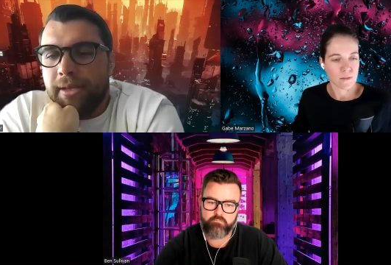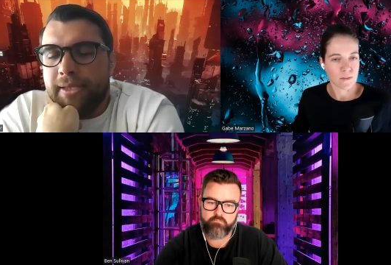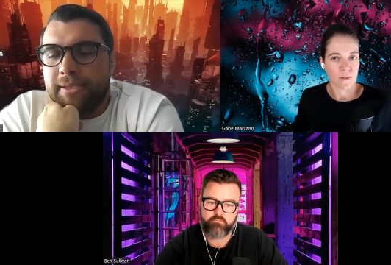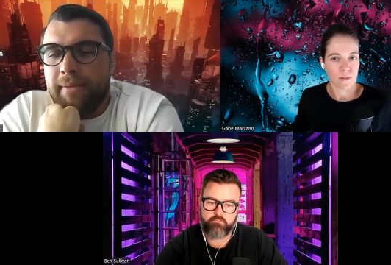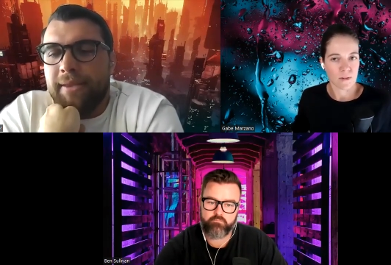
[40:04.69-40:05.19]

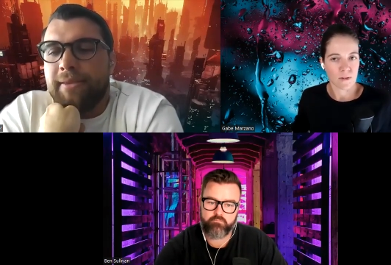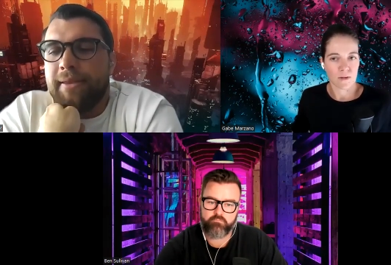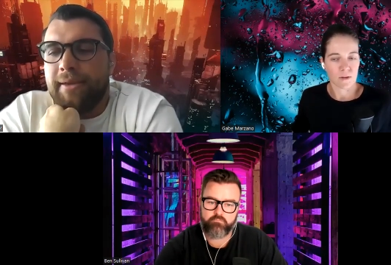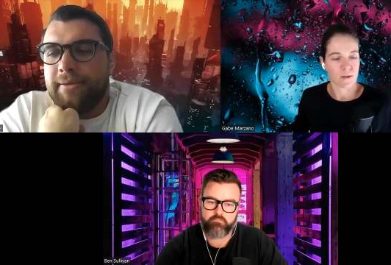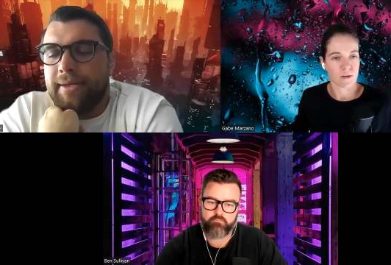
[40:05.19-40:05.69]
Speaker 1: but that's
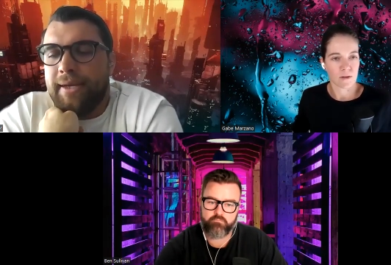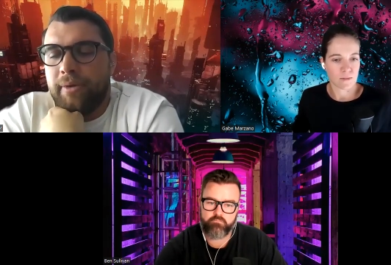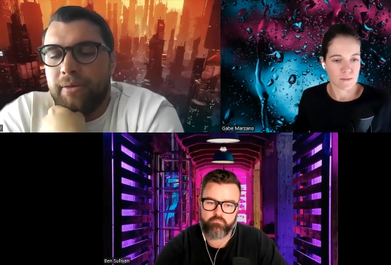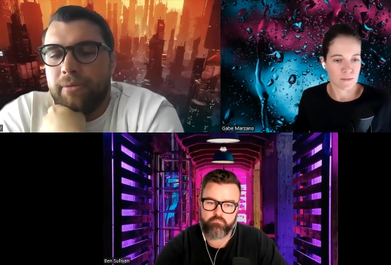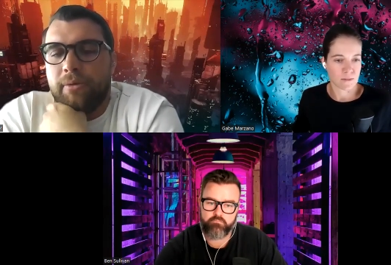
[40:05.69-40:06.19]
something that
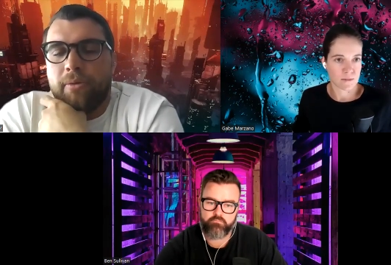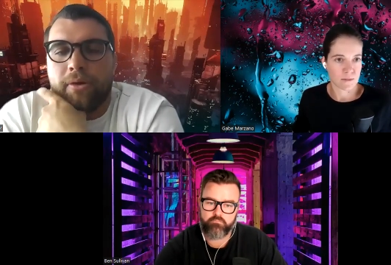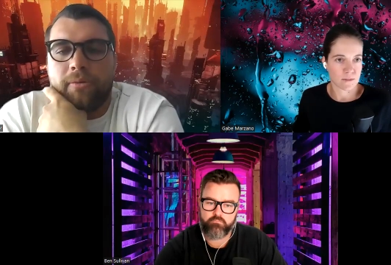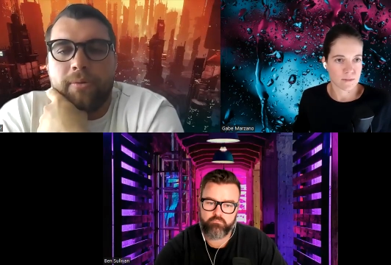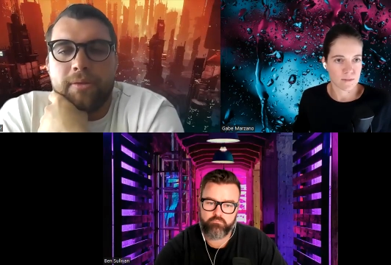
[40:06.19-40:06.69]
I really want to
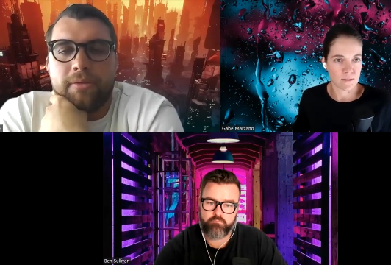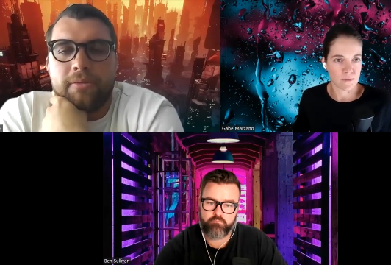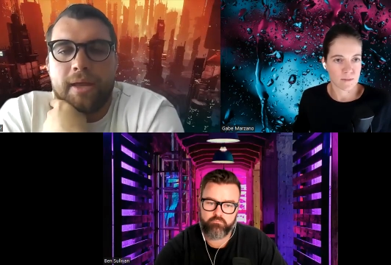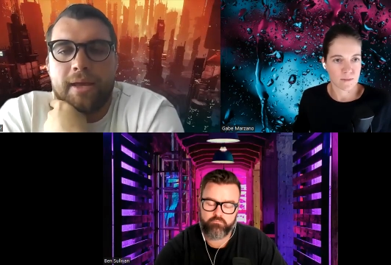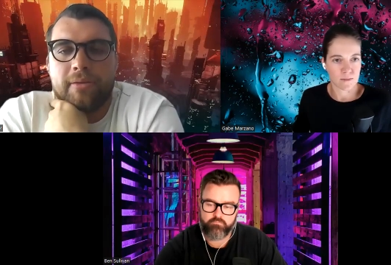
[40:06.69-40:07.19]
work with
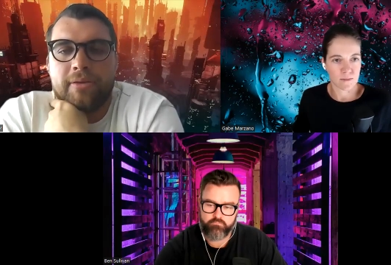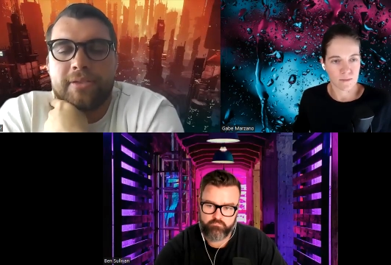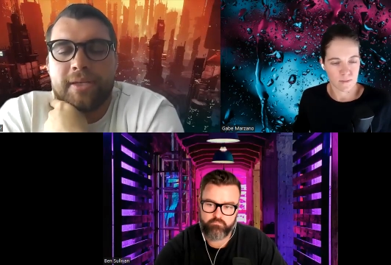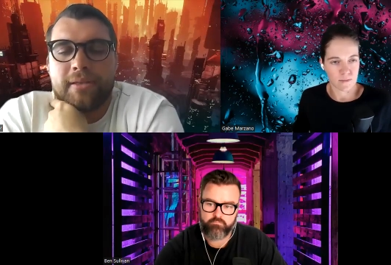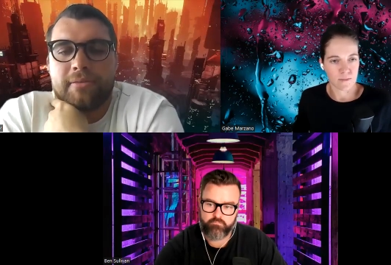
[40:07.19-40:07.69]
our
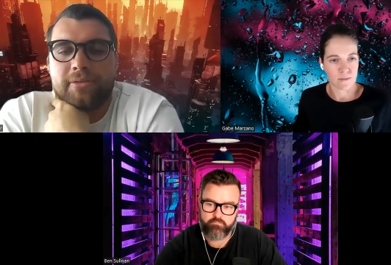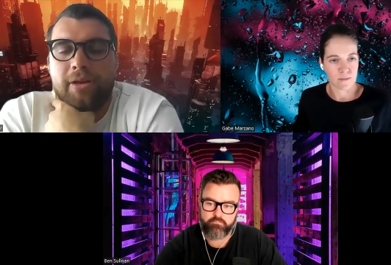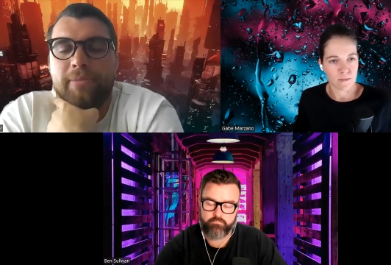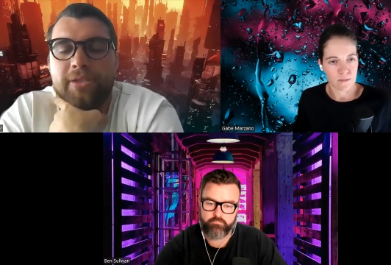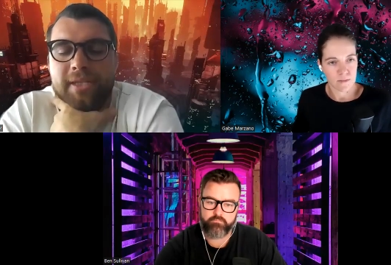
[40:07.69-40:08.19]
New South
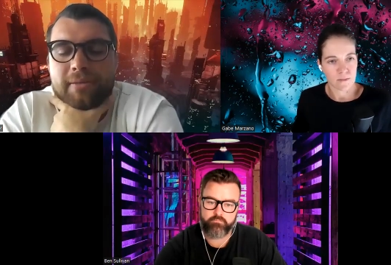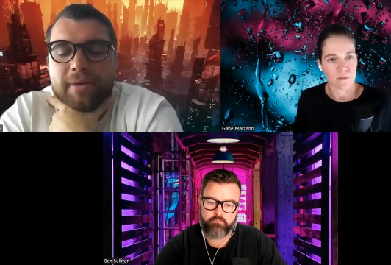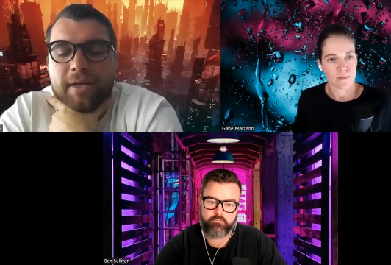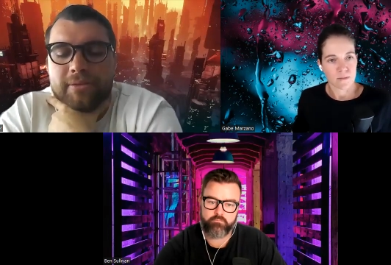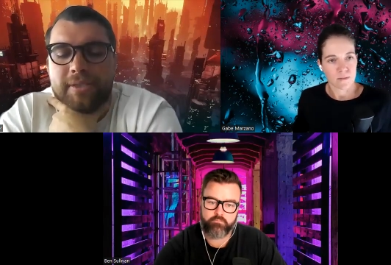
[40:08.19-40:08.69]
Cyber New
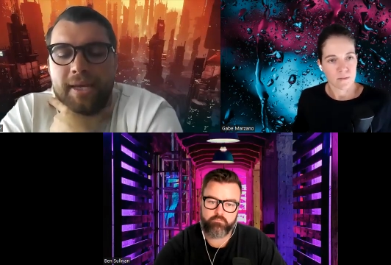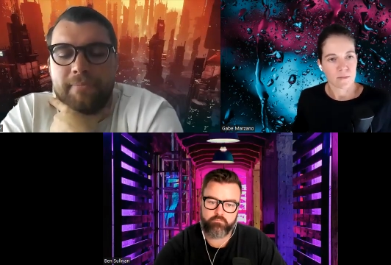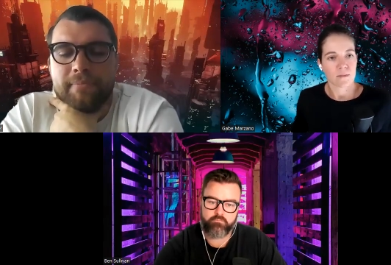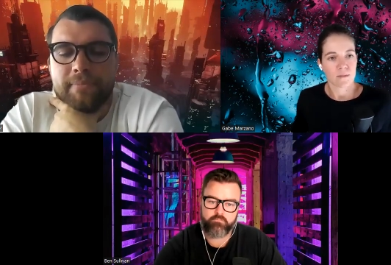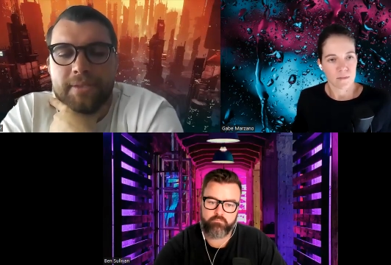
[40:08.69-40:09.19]
South Wales
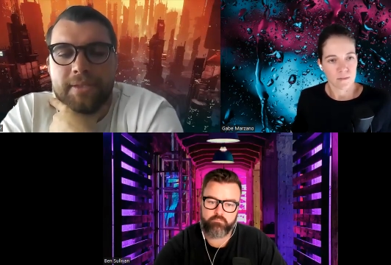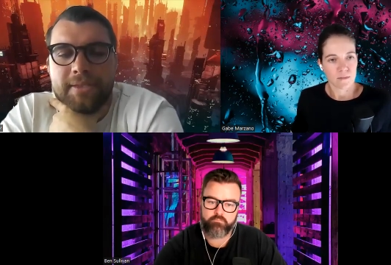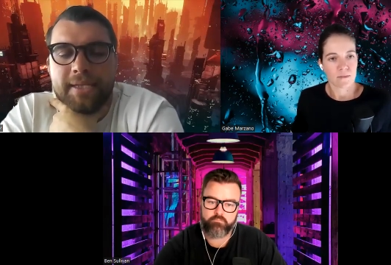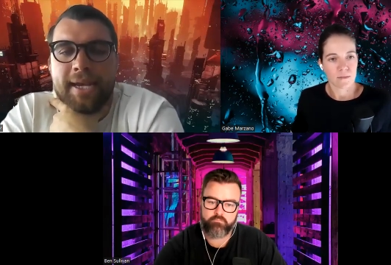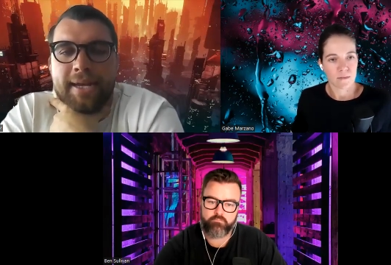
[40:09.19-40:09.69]
team
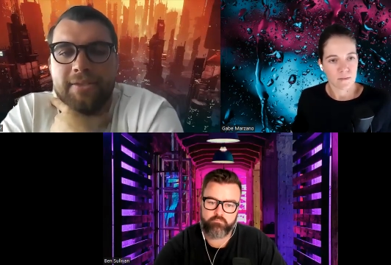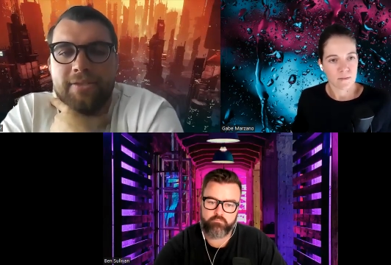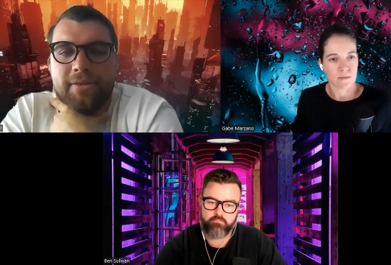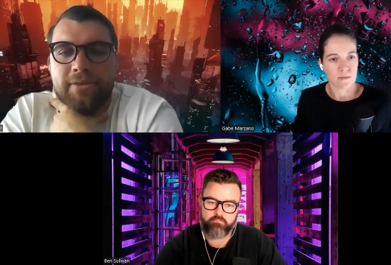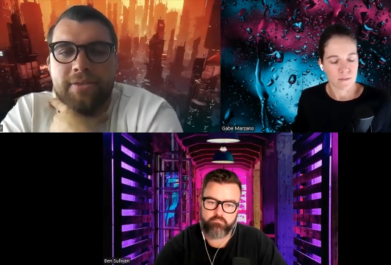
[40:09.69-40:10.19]
to, to get
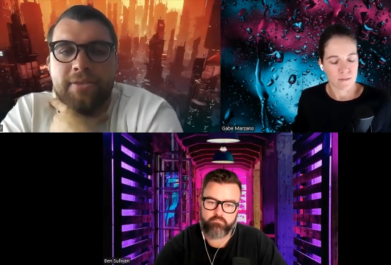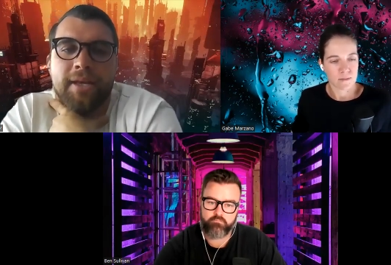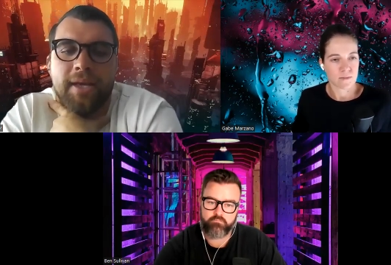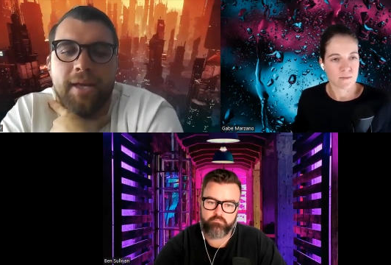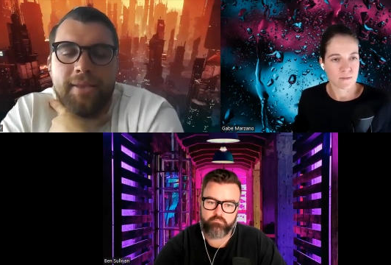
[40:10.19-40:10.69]
into because